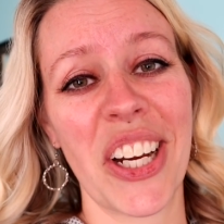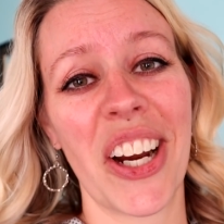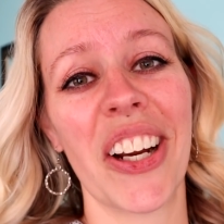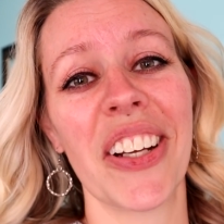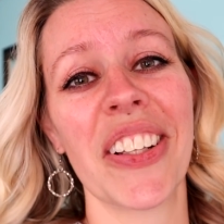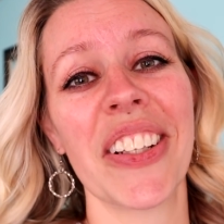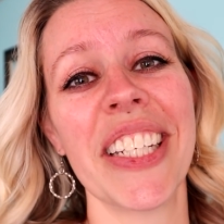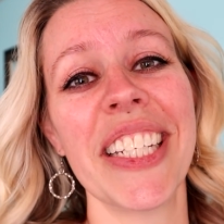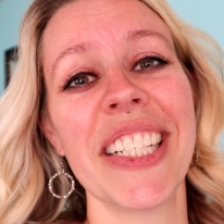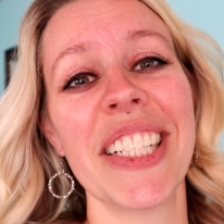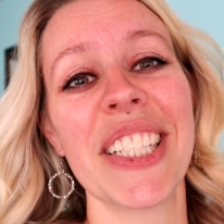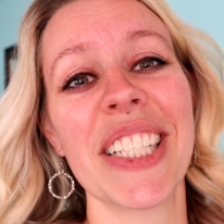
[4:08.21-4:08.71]

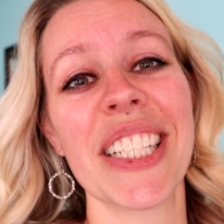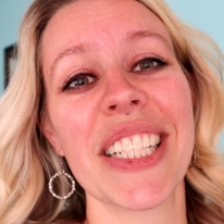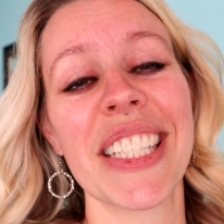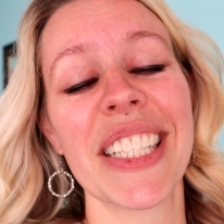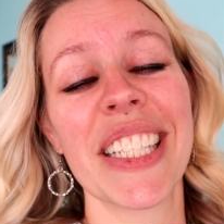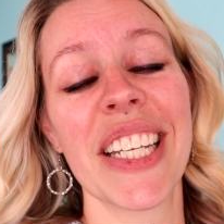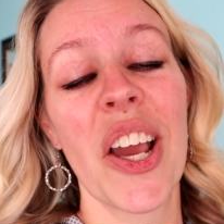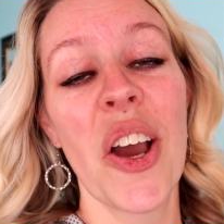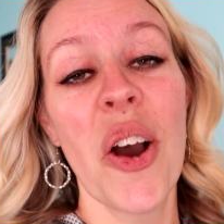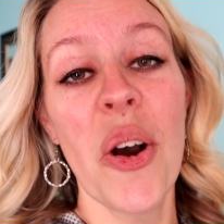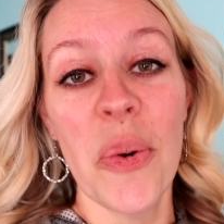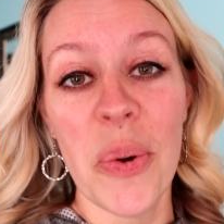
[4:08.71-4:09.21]
Charlie
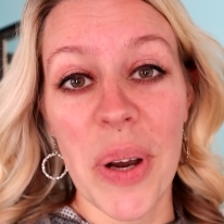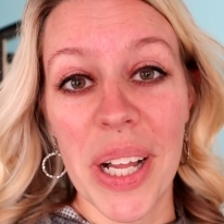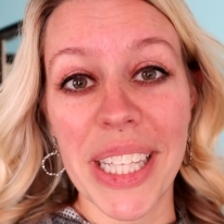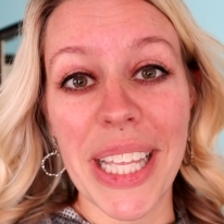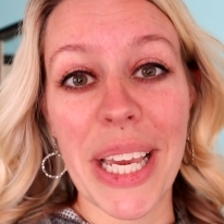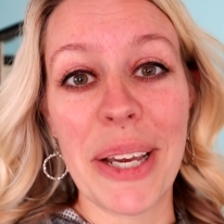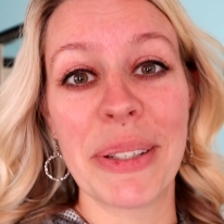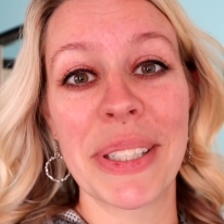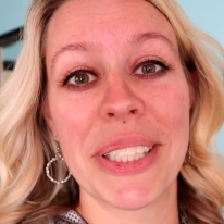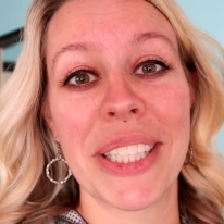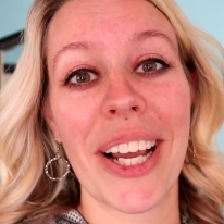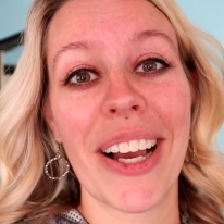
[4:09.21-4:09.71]
just, while
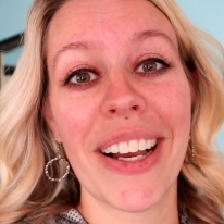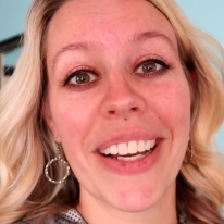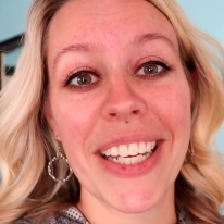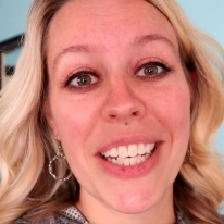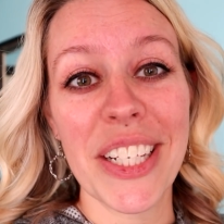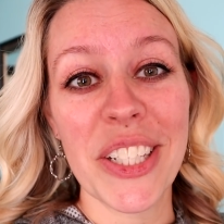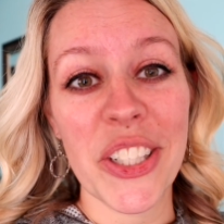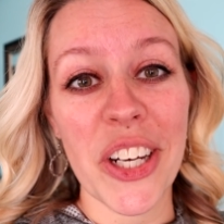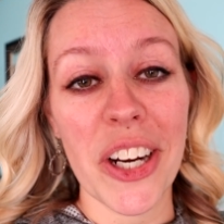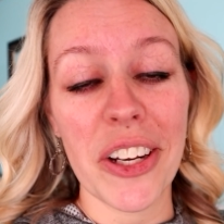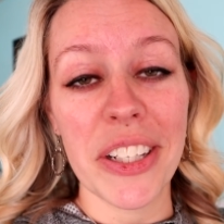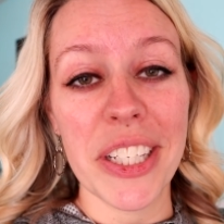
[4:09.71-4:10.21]
I was
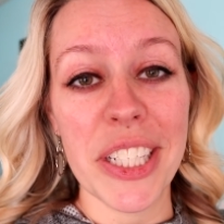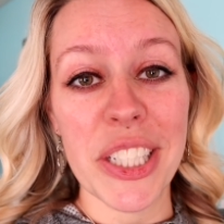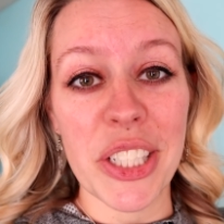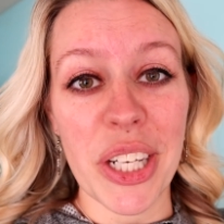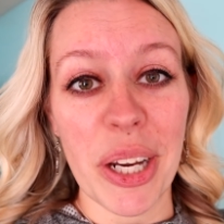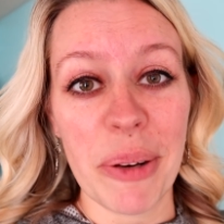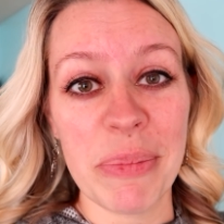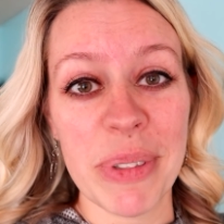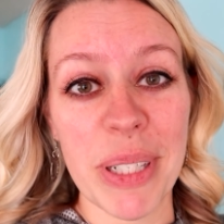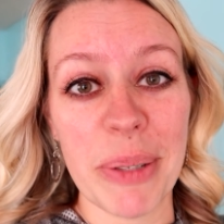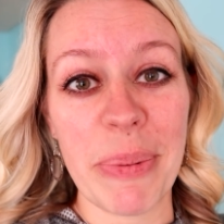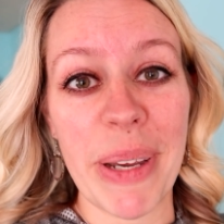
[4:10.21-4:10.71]
talking, Charlie
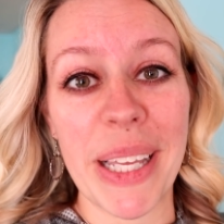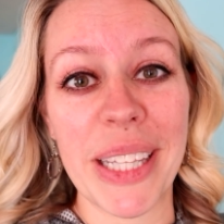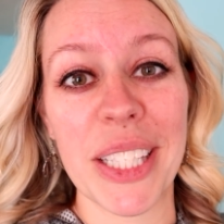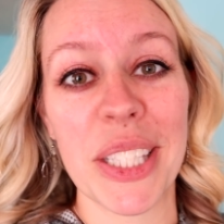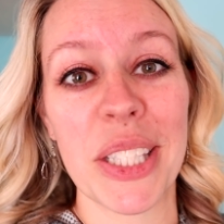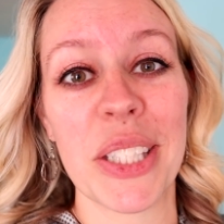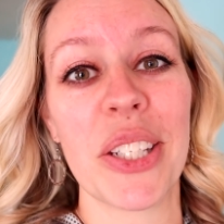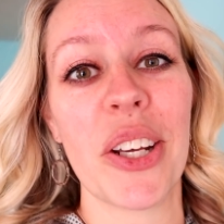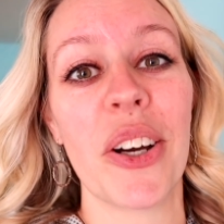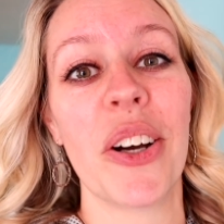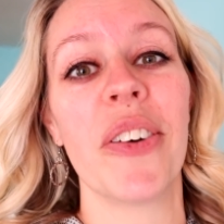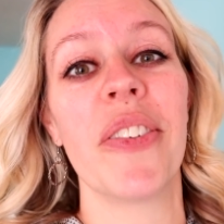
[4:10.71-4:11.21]
jumped up at
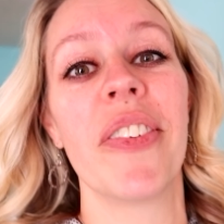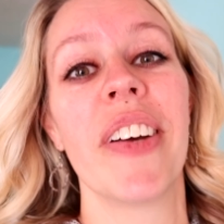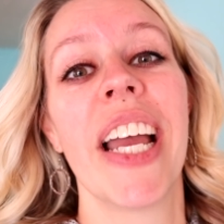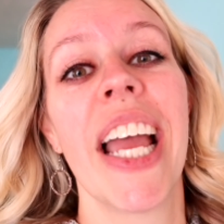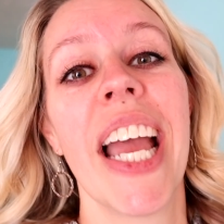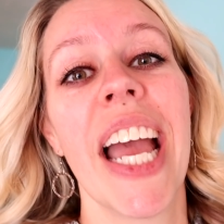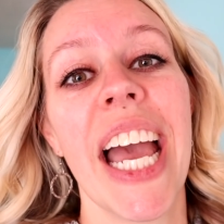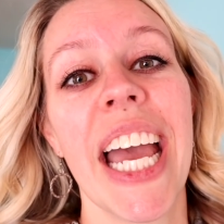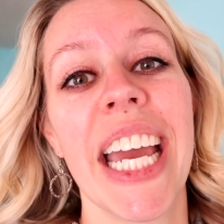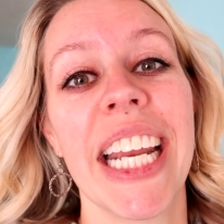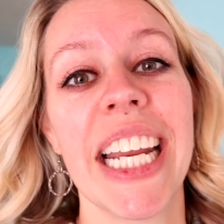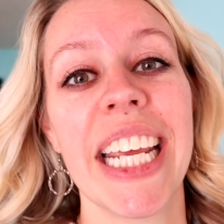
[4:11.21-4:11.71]
the stove
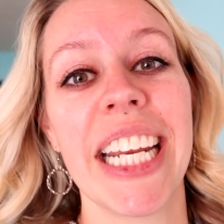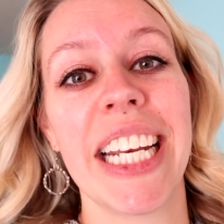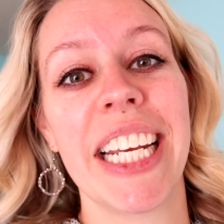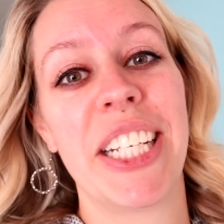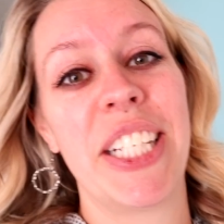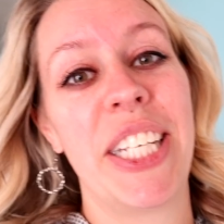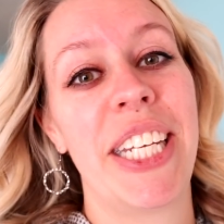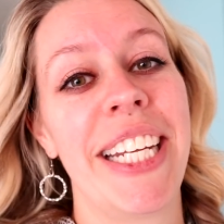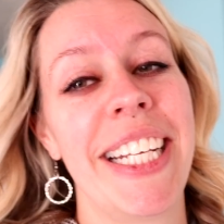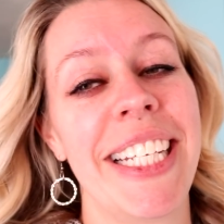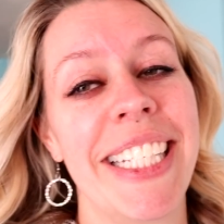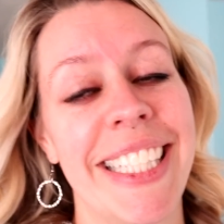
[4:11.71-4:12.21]
and ate a
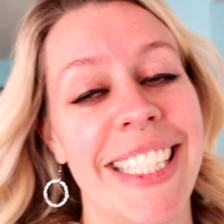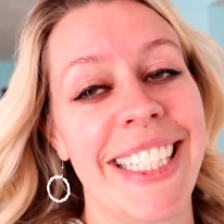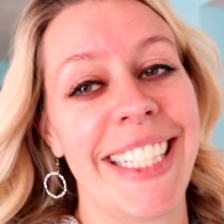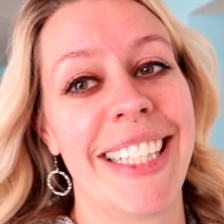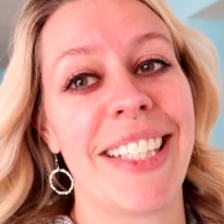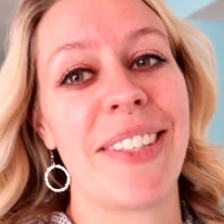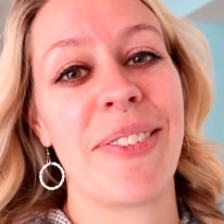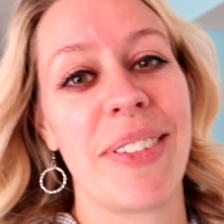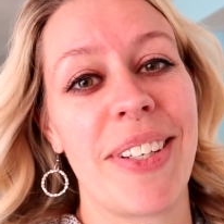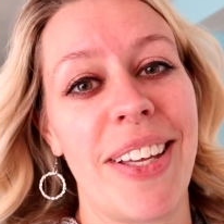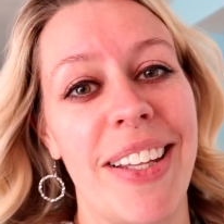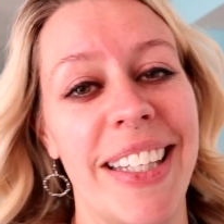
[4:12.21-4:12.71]
cheese
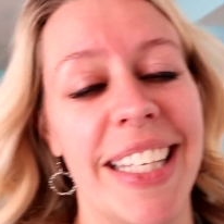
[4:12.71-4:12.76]
stick that was